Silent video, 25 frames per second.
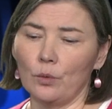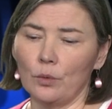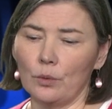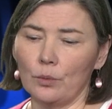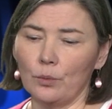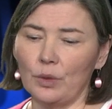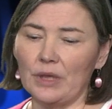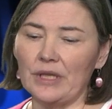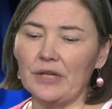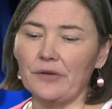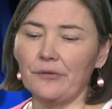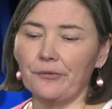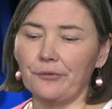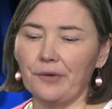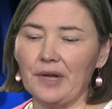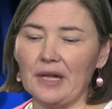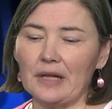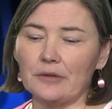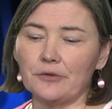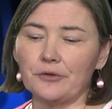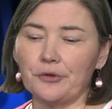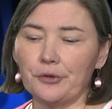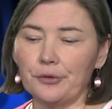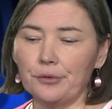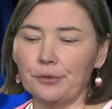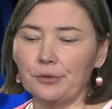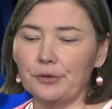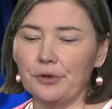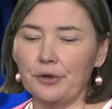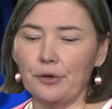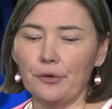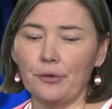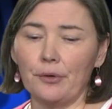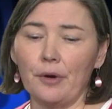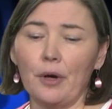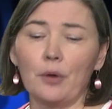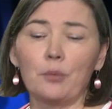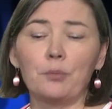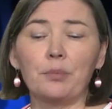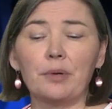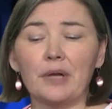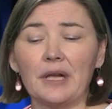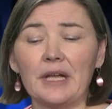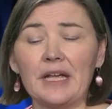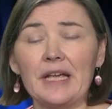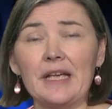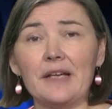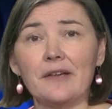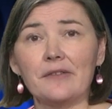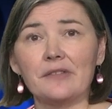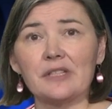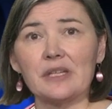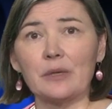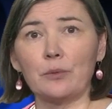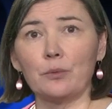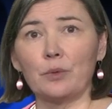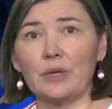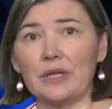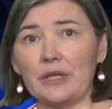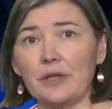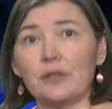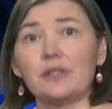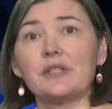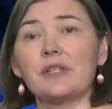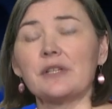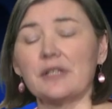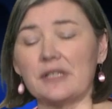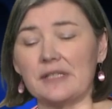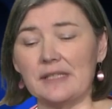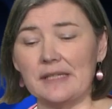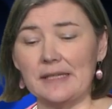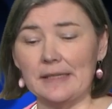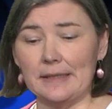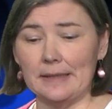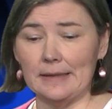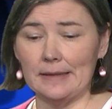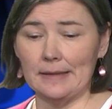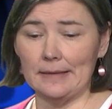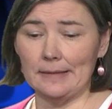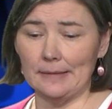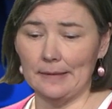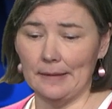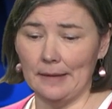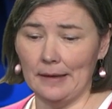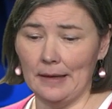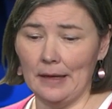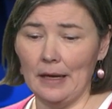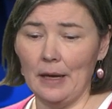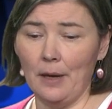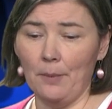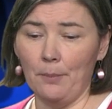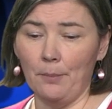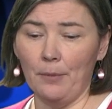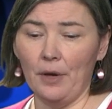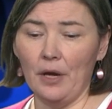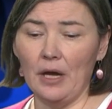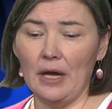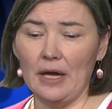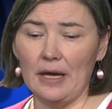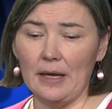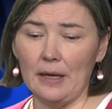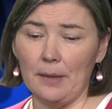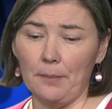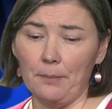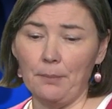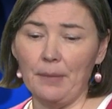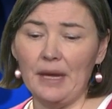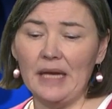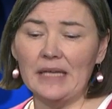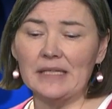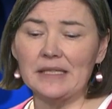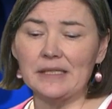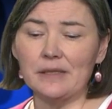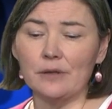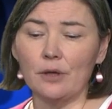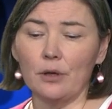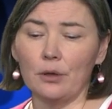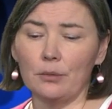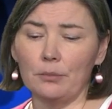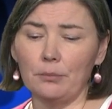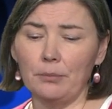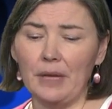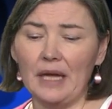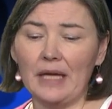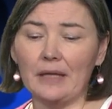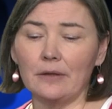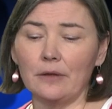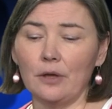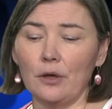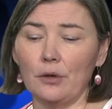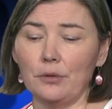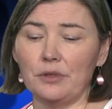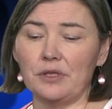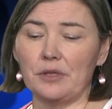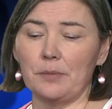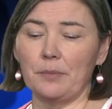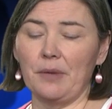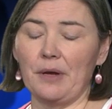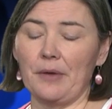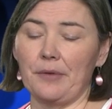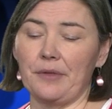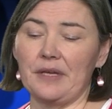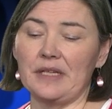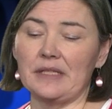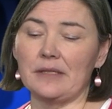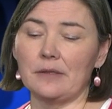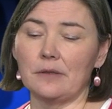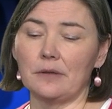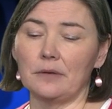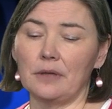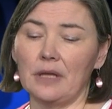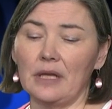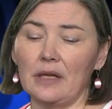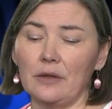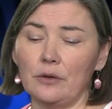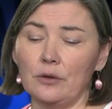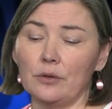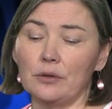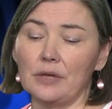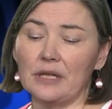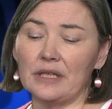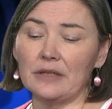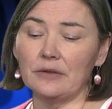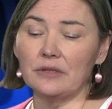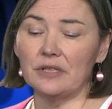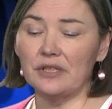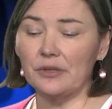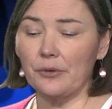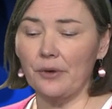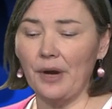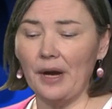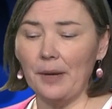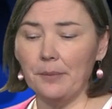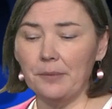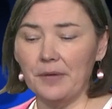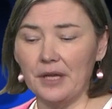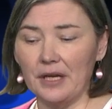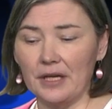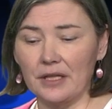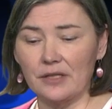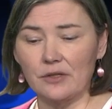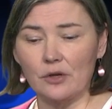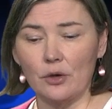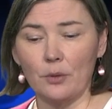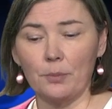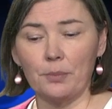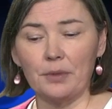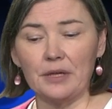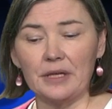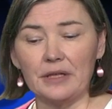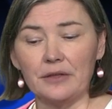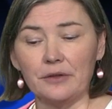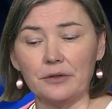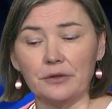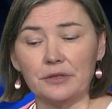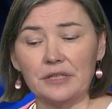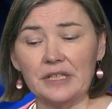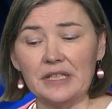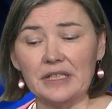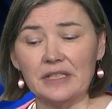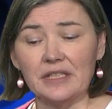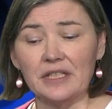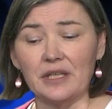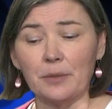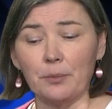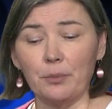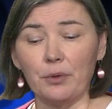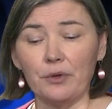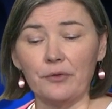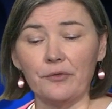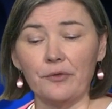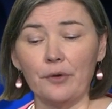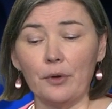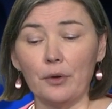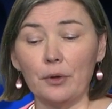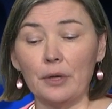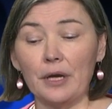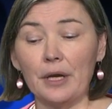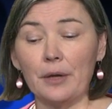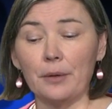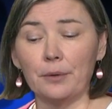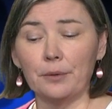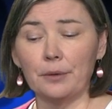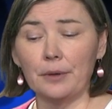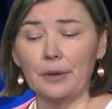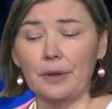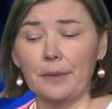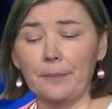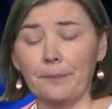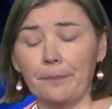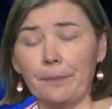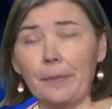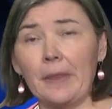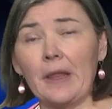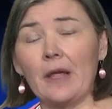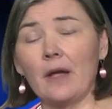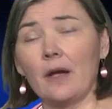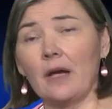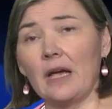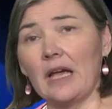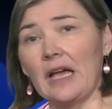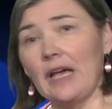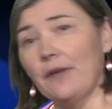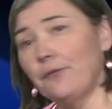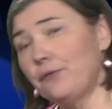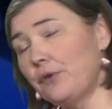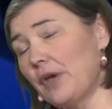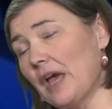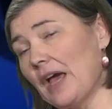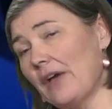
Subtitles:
when you felt true to your own beliefs and when you succeeded. Make notes about this so that you can describe the example in your teaching portfolio. If you